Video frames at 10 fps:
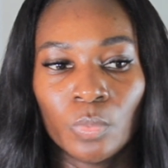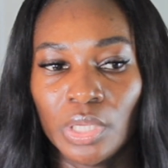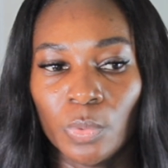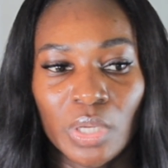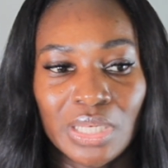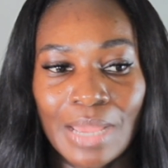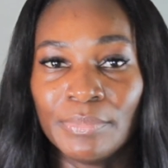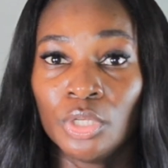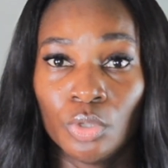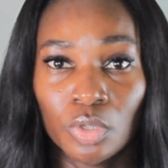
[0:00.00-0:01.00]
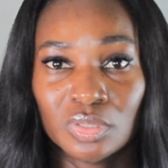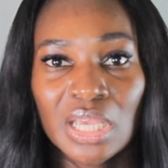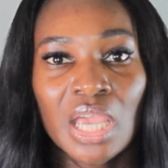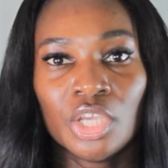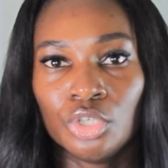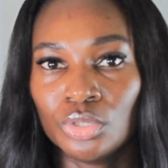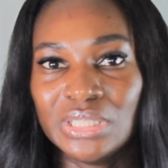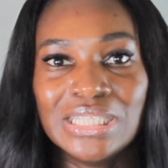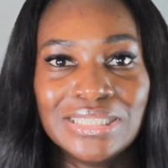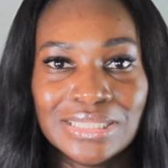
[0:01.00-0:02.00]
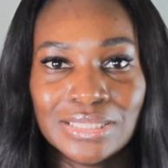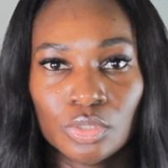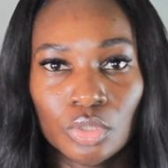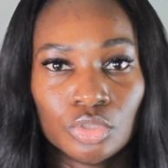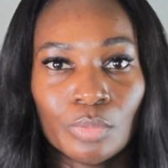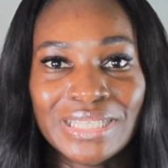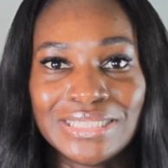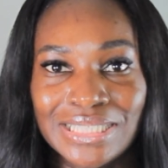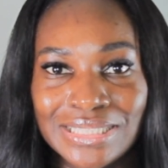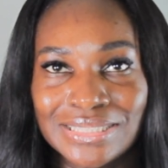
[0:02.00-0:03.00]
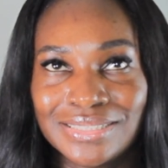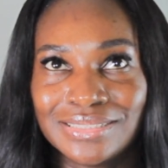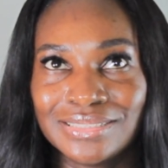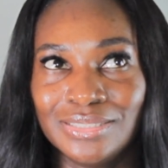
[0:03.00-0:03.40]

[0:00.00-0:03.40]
When I'm indoors, the heating is on, so my skin is